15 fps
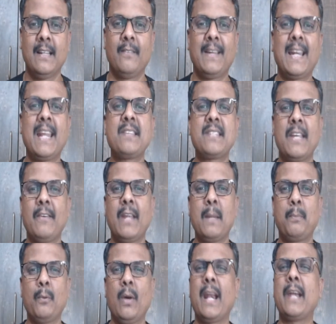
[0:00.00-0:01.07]
When I say very
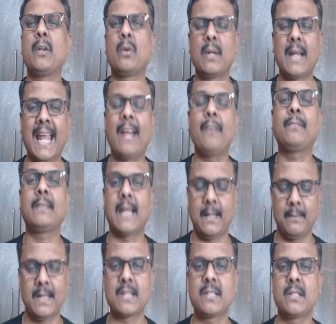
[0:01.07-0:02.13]
poor, I don't have
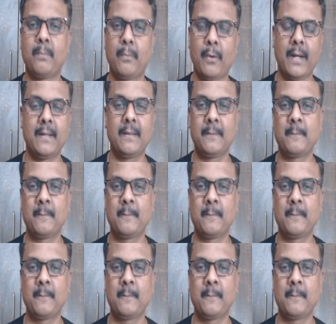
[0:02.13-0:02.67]
time. That's the point.